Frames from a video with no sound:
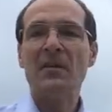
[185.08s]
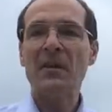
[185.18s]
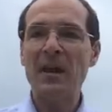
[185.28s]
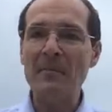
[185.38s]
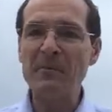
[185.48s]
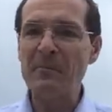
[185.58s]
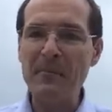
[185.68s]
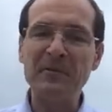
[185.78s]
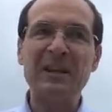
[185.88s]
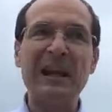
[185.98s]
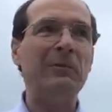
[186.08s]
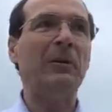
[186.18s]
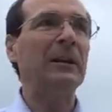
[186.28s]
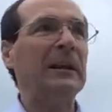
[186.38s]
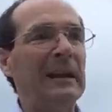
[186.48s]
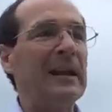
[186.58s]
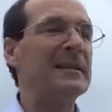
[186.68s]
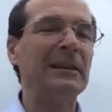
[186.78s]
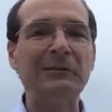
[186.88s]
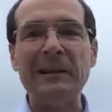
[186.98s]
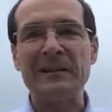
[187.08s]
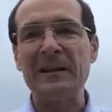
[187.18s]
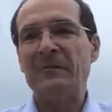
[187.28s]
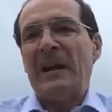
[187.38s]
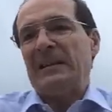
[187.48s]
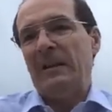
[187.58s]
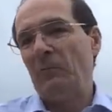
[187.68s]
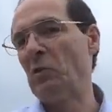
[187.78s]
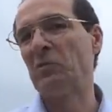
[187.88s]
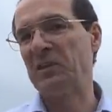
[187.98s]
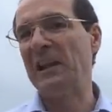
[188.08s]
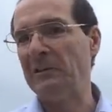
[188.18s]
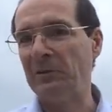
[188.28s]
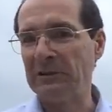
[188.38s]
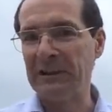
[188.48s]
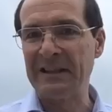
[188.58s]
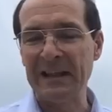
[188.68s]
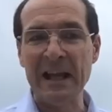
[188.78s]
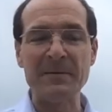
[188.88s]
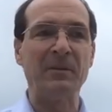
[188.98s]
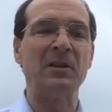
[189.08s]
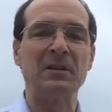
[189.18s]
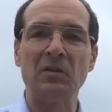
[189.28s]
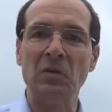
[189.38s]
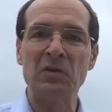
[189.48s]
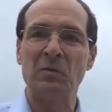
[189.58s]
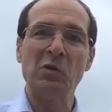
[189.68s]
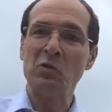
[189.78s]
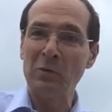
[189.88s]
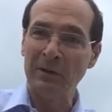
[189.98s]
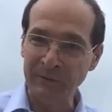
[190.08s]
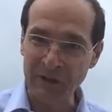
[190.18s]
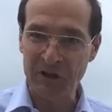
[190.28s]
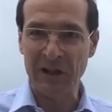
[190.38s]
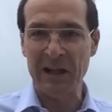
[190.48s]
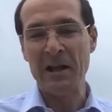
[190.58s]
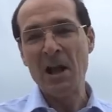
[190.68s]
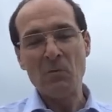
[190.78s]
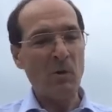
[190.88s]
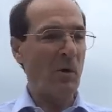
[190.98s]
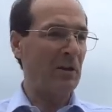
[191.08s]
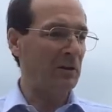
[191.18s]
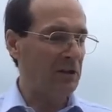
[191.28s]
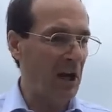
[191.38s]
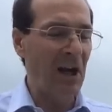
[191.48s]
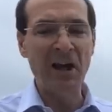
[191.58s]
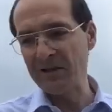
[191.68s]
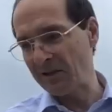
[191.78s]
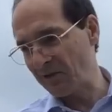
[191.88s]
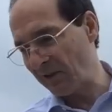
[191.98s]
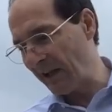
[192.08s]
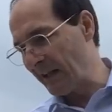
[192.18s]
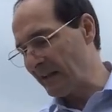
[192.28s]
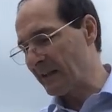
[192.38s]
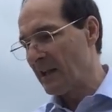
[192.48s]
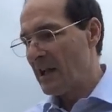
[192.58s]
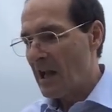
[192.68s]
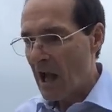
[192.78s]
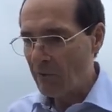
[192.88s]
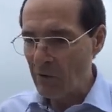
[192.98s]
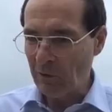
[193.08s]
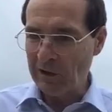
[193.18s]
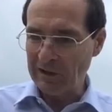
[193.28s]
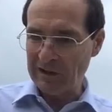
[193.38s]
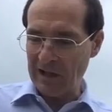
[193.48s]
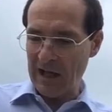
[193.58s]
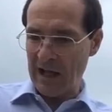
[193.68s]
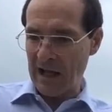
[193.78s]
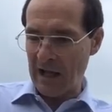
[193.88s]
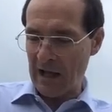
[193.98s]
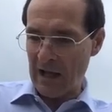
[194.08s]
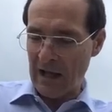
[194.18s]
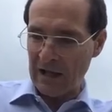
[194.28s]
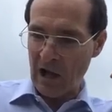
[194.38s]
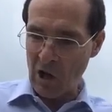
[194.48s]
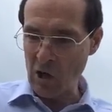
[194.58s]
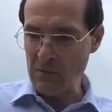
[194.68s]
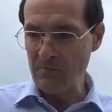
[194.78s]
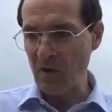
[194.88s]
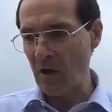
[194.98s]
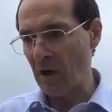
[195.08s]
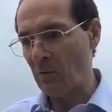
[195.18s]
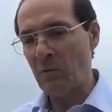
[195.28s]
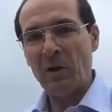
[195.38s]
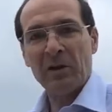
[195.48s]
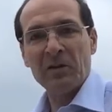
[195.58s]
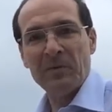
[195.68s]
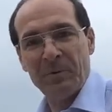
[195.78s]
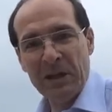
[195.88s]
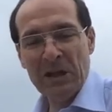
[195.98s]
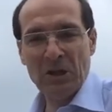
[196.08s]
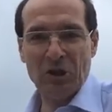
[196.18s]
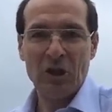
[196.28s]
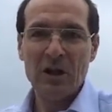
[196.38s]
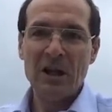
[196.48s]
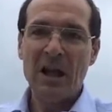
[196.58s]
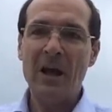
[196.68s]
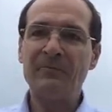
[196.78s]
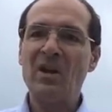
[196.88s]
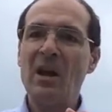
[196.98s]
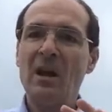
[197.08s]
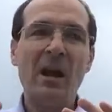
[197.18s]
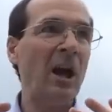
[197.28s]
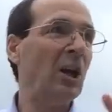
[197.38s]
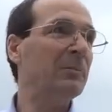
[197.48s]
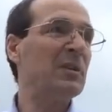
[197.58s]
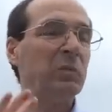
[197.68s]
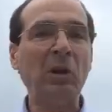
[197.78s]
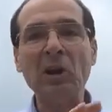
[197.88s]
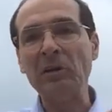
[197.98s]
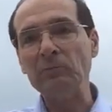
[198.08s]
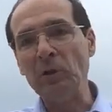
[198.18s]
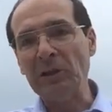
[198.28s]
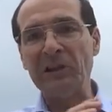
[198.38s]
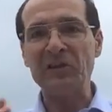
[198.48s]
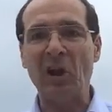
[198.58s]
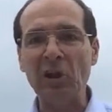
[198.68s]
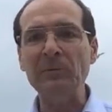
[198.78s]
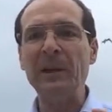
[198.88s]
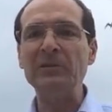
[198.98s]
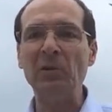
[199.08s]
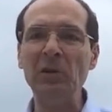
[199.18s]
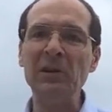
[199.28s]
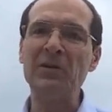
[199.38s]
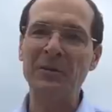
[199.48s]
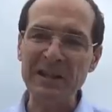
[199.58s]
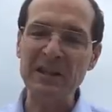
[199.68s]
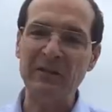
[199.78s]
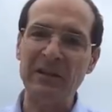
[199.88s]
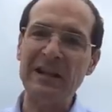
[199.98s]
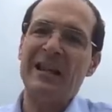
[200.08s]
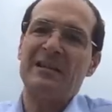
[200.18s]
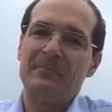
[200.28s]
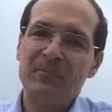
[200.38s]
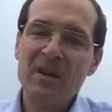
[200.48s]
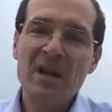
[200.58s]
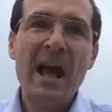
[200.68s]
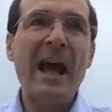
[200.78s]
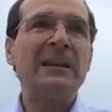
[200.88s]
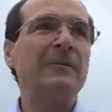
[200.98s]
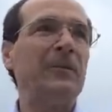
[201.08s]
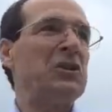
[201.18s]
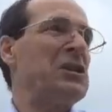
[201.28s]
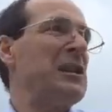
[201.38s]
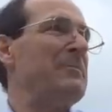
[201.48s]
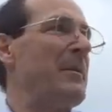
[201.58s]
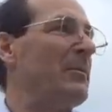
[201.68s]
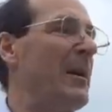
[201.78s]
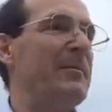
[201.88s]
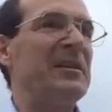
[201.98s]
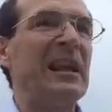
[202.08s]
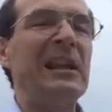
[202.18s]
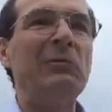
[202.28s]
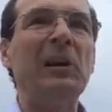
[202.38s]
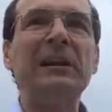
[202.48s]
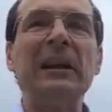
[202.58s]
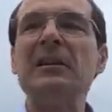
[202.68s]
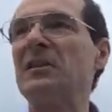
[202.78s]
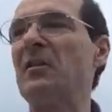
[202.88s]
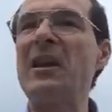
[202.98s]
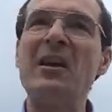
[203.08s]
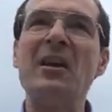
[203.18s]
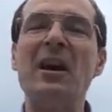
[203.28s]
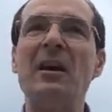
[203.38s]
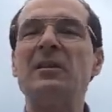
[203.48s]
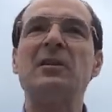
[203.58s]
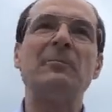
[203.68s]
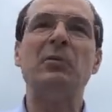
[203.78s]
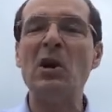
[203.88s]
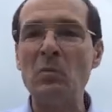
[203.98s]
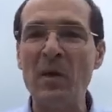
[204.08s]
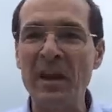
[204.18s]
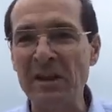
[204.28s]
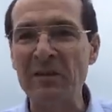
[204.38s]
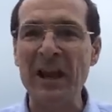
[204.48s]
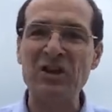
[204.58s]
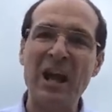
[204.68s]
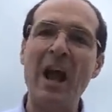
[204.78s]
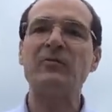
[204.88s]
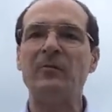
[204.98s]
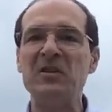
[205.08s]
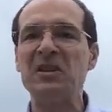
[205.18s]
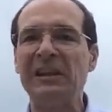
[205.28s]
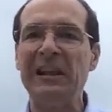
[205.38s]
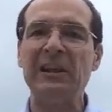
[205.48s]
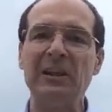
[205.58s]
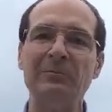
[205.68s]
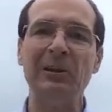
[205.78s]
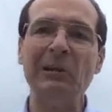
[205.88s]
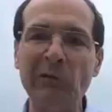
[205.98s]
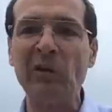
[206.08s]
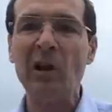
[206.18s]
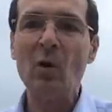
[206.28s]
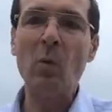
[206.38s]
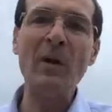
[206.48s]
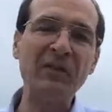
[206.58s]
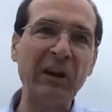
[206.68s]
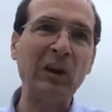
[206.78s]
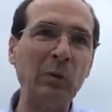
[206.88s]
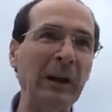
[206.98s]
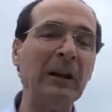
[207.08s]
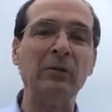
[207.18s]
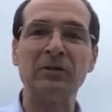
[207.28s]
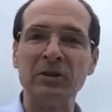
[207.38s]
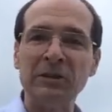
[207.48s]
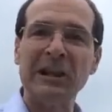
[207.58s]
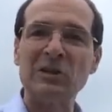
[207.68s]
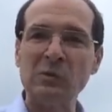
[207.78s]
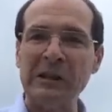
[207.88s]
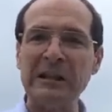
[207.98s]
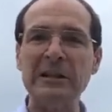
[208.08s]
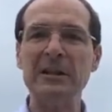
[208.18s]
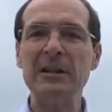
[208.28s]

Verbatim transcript: the number of people teleworking has increased. In fact, we all telework these days because, of course, we all work virtually. We work on cars, on trains, and we work uh, at home, uh, we work on the beach. Um, home is work, work is home, and all the rest of it, yes. And officially, people may be teleworking, so they are uh, to the point where they don't actually have to physically commute one day a week or two days a week.